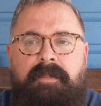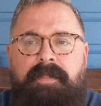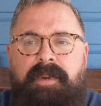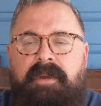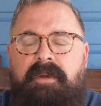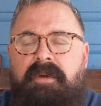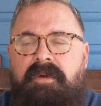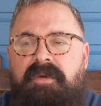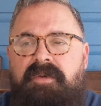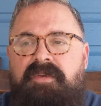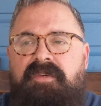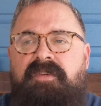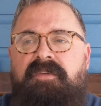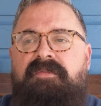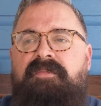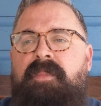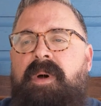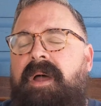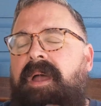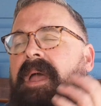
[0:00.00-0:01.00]
because
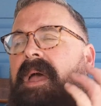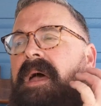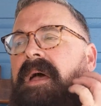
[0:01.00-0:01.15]
of my